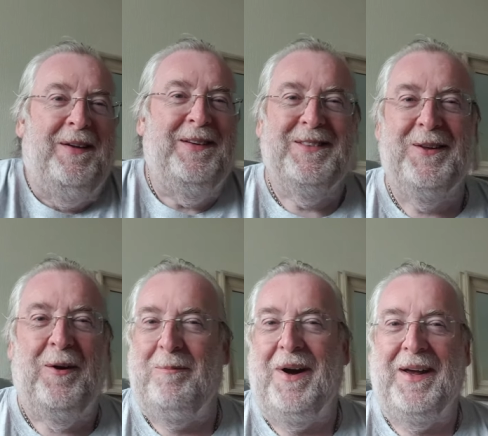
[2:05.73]
it's
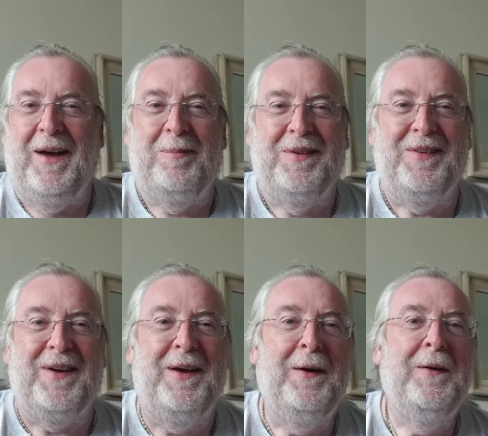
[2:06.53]
not my cup of
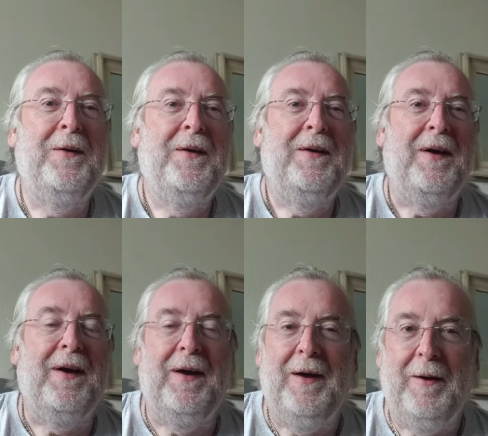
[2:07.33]
tea.
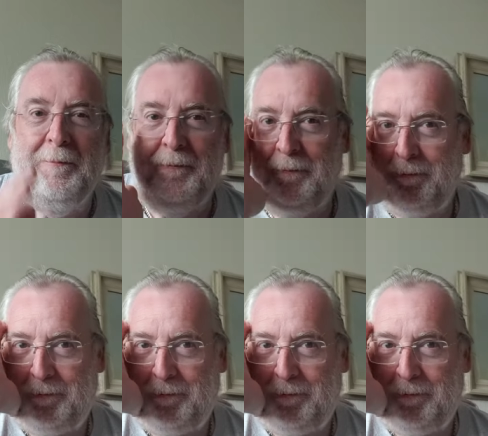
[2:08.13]
Um,